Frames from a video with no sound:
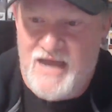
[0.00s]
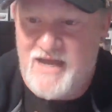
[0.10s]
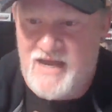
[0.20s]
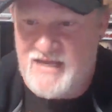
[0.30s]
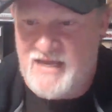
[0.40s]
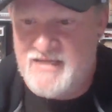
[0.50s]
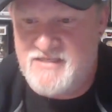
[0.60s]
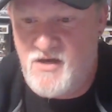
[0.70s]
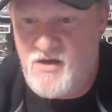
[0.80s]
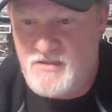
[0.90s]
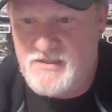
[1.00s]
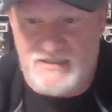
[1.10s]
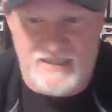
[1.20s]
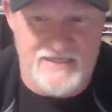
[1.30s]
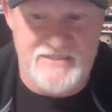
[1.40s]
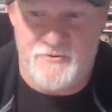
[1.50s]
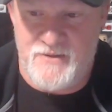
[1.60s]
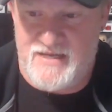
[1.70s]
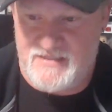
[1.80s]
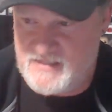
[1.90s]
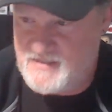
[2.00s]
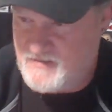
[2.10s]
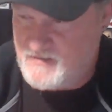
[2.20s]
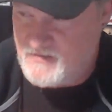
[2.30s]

I got it. It's called Laid to Rest.